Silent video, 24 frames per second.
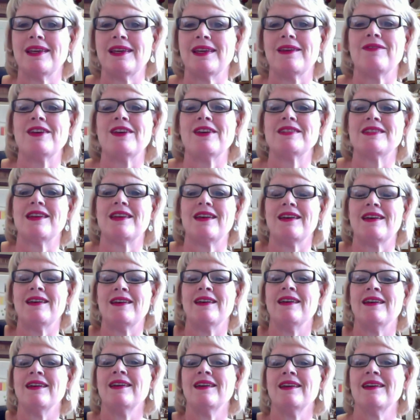Give us
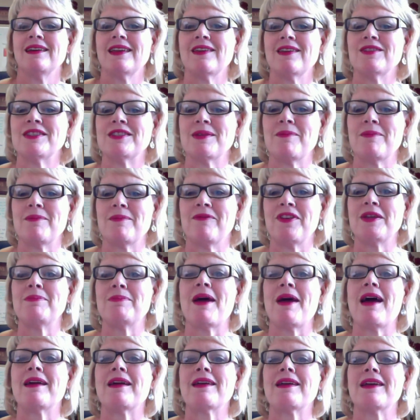some
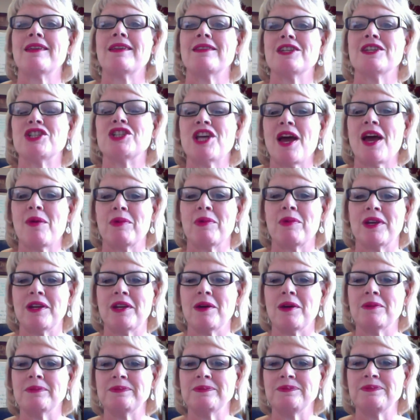feedback in the chat
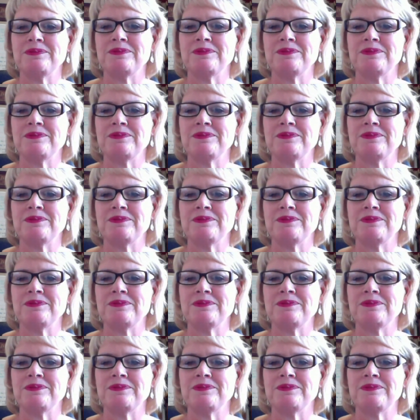window.